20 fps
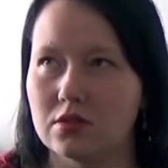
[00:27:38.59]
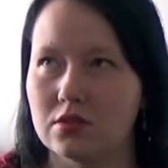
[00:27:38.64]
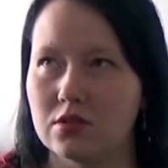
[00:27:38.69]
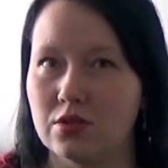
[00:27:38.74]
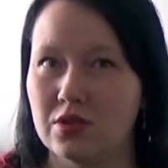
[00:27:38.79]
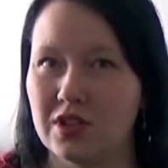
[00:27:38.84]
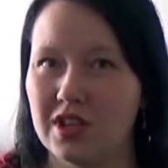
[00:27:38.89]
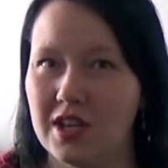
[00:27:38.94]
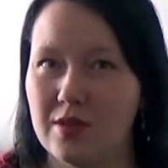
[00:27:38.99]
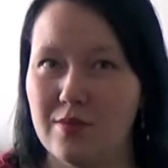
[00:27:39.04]
the
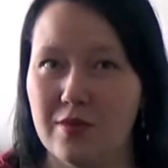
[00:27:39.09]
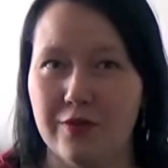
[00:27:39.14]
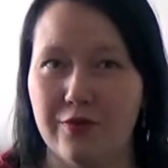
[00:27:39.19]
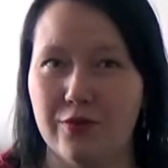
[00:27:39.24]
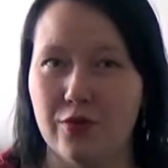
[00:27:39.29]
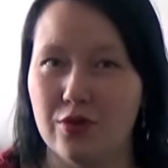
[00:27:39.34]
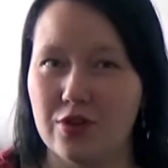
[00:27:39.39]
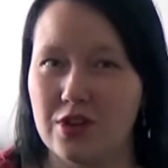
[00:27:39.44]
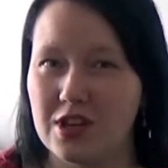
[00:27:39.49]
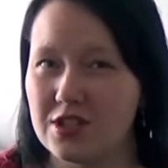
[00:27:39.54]
day
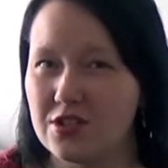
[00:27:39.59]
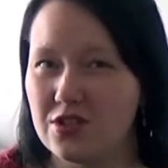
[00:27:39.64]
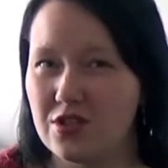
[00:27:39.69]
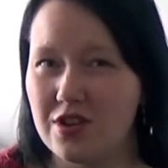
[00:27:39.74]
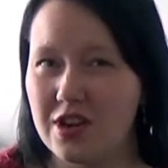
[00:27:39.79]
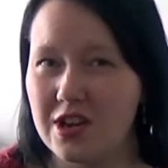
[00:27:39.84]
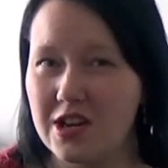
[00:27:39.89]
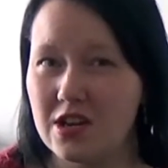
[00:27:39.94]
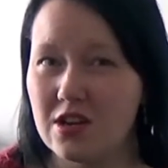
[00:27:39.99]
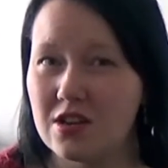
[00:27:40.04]
before
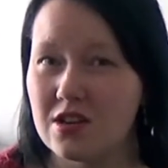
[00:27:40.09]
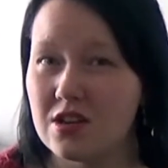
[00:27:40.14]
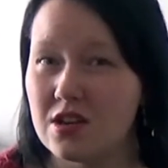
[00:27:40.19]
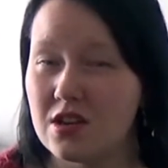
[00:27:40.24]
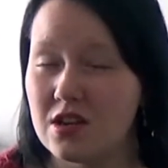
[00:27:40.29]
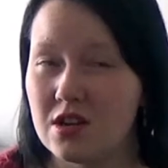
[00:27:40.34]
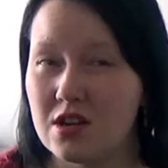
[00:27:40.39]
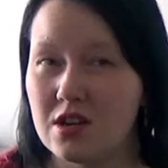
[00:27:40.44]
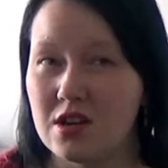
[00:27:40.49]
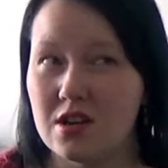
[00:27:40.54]
yesterday
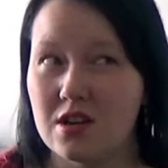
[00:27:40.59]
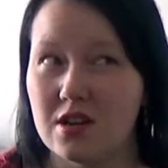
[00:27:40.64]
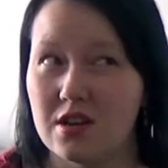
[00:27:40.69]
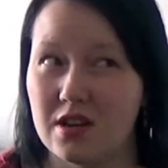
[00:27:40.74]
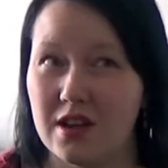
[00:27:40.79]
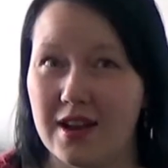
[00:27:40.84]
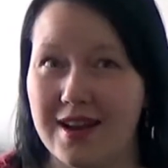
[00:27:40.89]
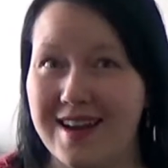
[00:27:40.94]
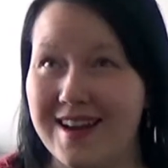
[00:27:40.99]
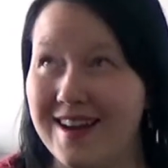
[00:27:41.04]

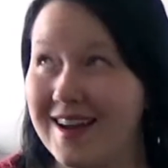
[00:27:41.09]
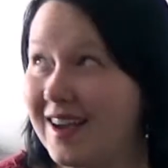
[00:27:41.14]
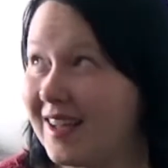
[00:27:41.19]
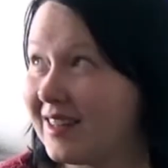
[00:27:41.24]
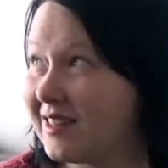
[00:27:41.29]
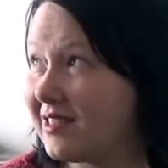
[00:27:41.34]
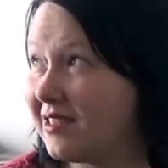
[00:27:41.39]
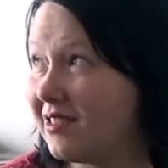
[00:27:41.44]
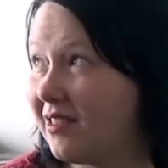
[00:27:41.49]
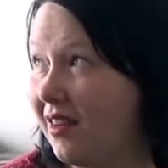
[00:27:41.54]

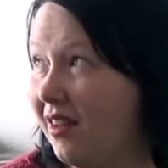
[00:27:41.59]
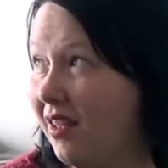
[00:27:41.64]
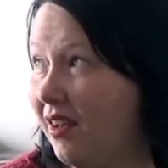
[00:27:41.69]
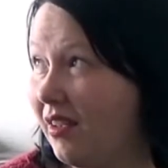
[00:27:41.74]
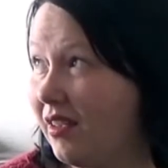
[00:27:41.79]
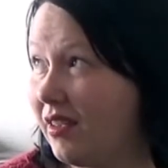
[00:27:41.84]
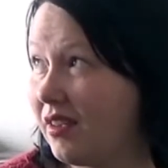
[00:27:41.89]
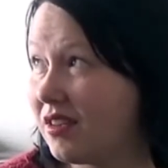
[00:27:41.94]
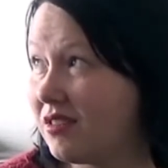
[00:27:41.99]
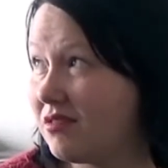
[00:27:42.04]
at
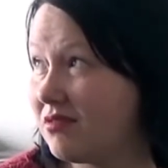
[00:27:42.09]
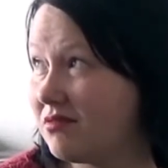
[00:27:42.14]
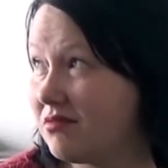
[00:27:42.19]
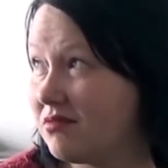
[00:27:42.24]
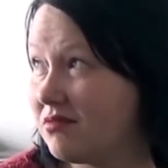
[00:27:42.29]
like